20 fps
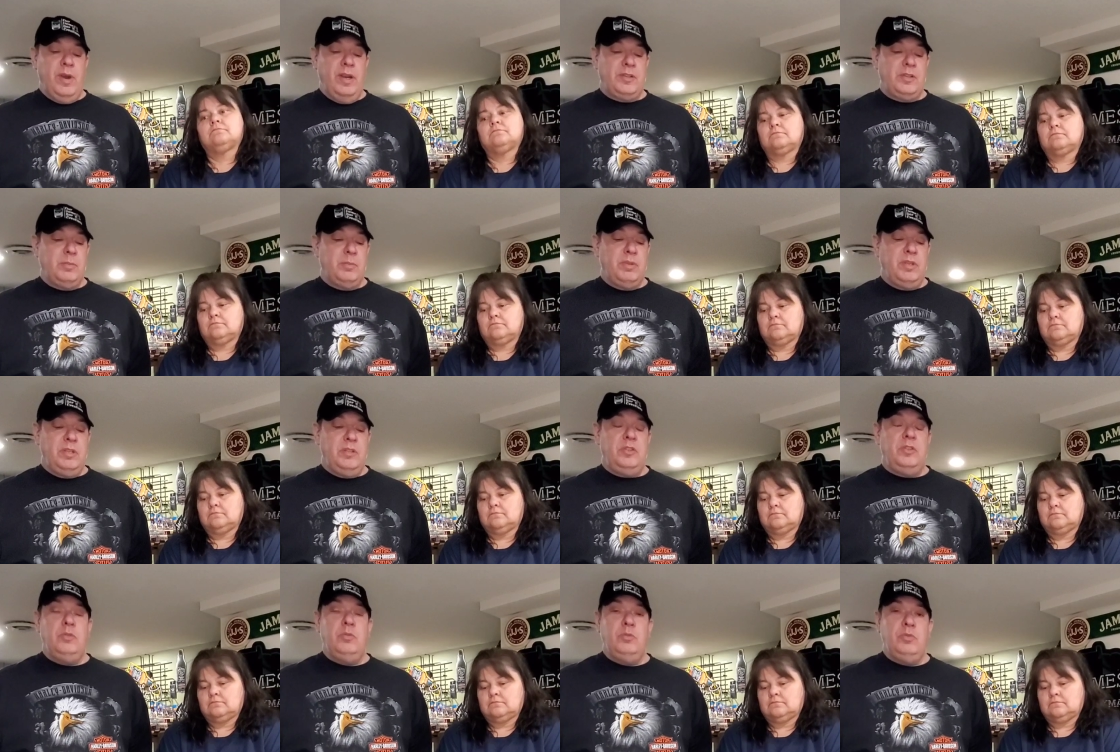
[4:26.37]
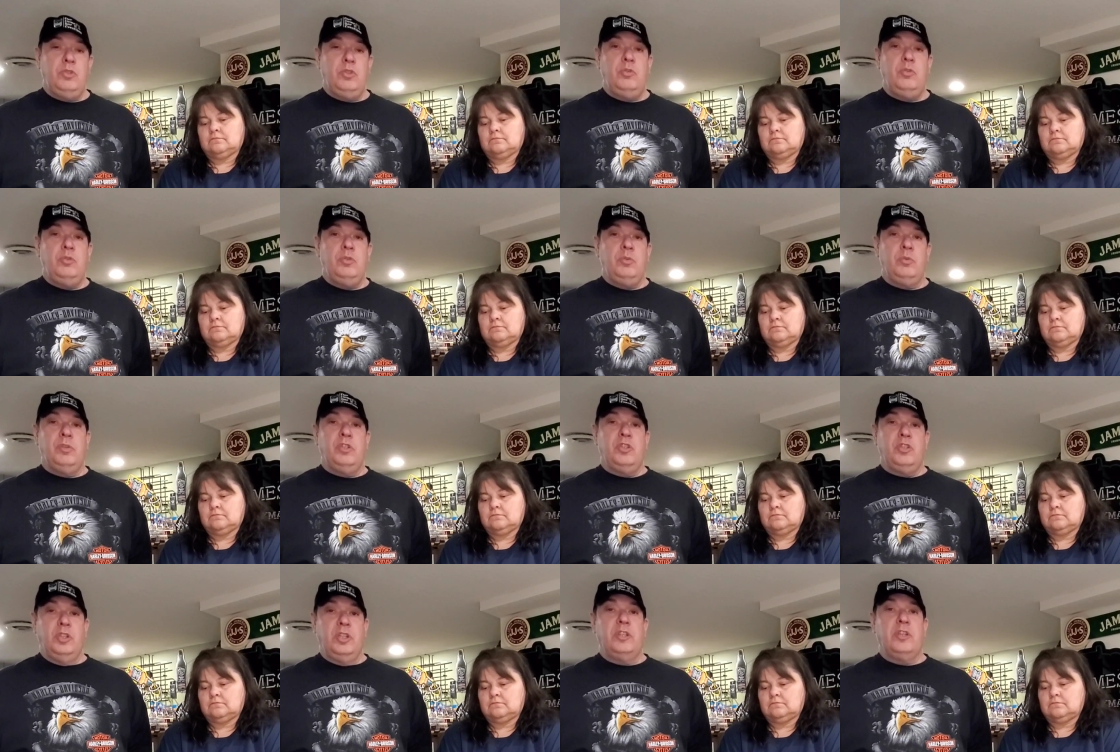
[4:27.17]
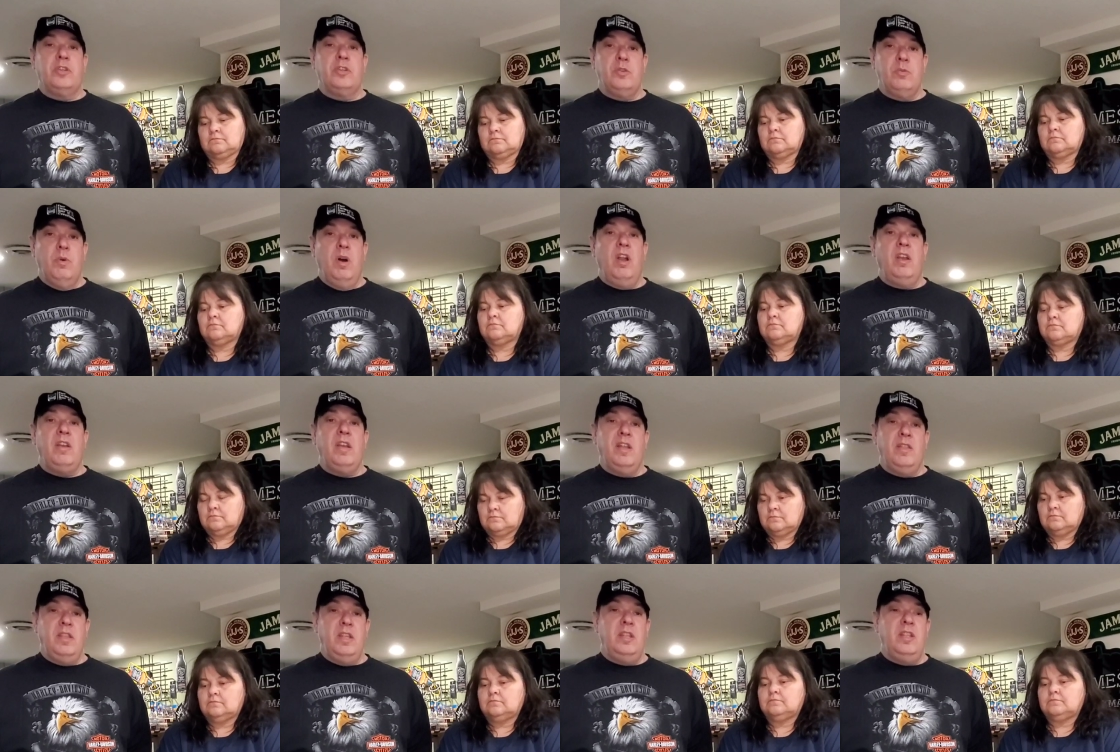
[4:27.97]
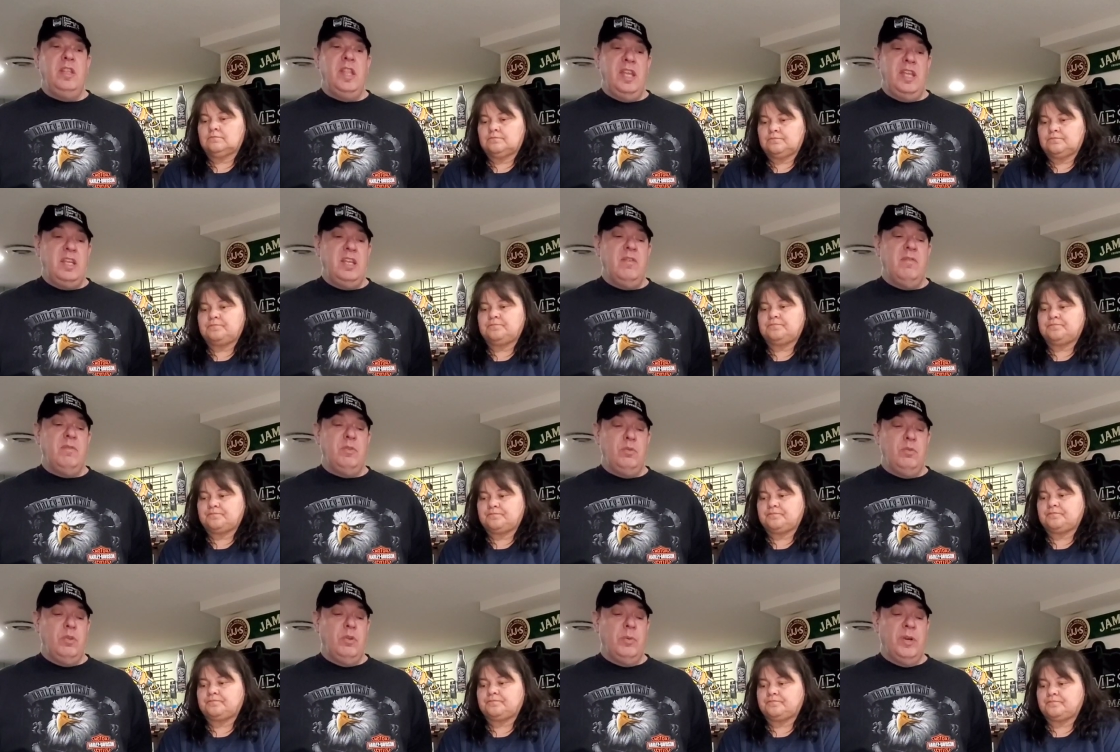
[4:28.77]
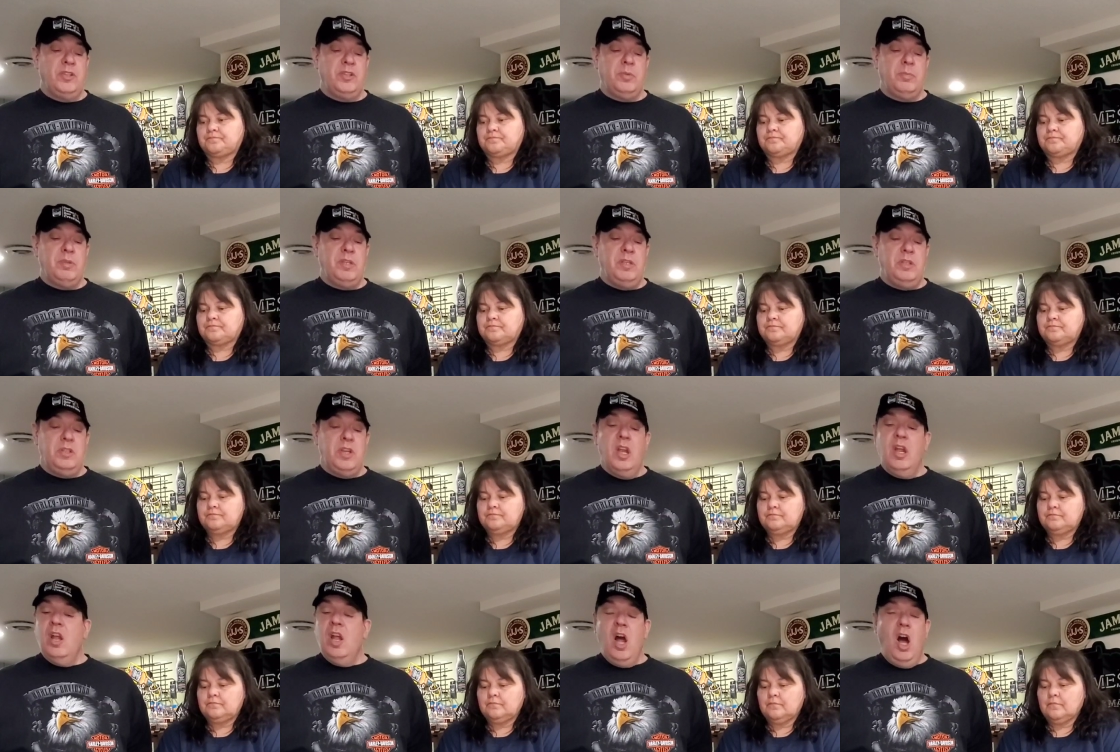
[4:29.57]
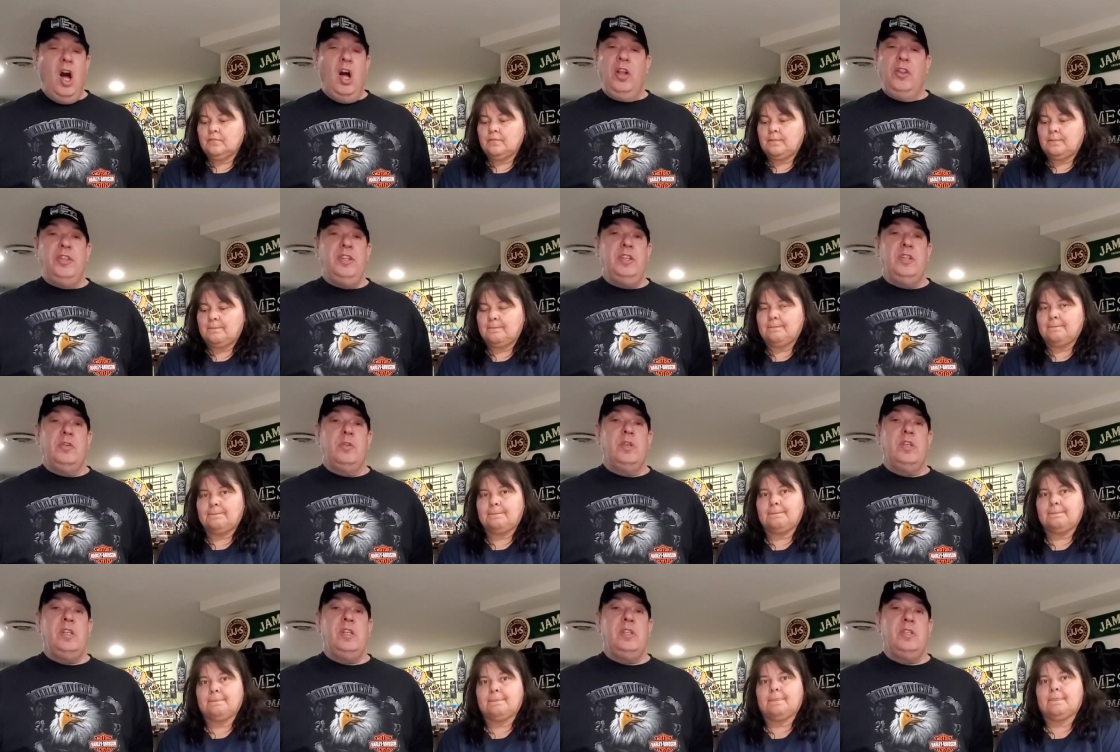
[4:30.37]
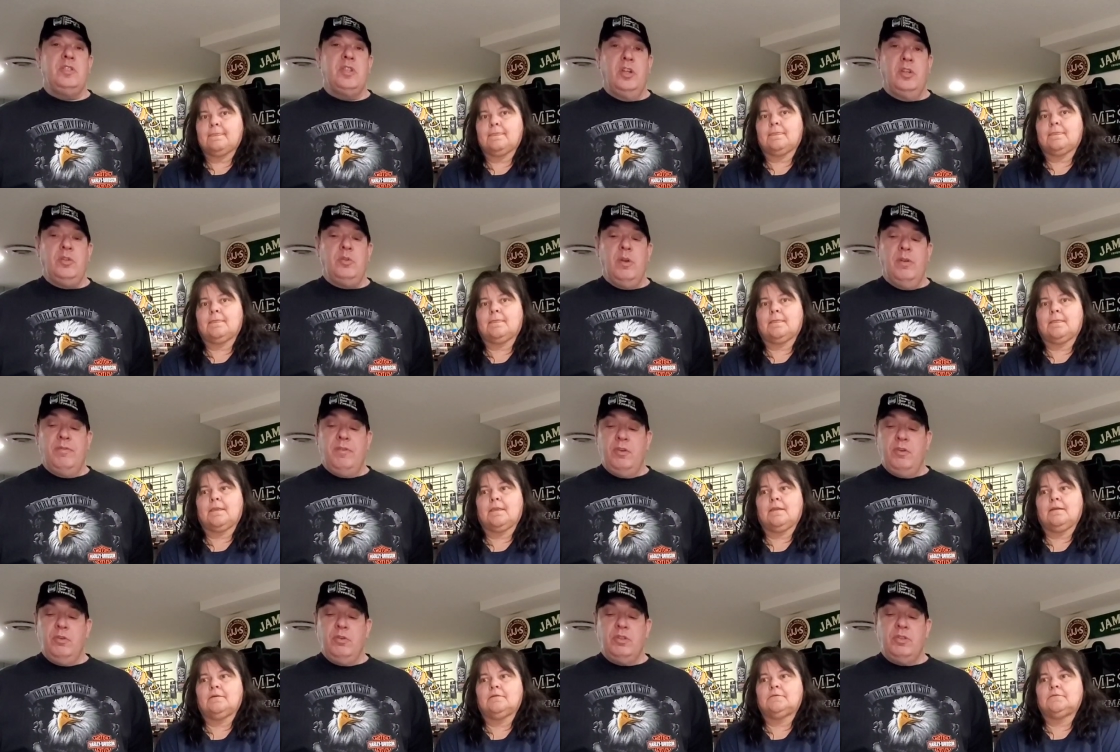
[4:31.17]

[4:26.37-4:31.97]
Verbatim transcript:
Speaker 1: recipes. You choose which liquor you want, and then they give you the recipes. All the ingredients, all you have to do